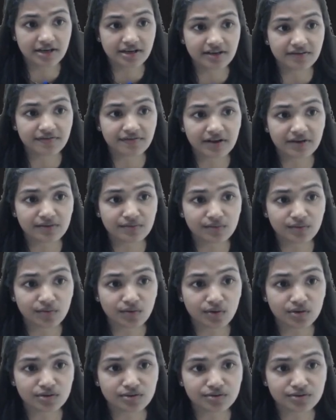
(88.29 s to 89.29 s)
If I
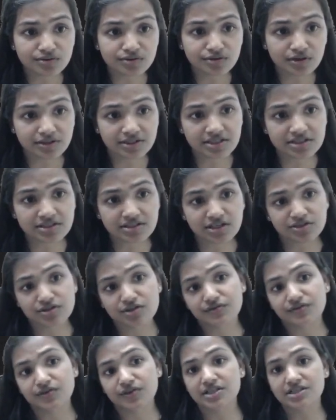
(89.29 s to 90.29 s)
want to draw the
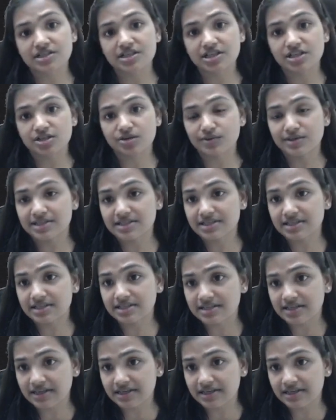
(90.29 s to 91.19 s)
structure for the C2H6,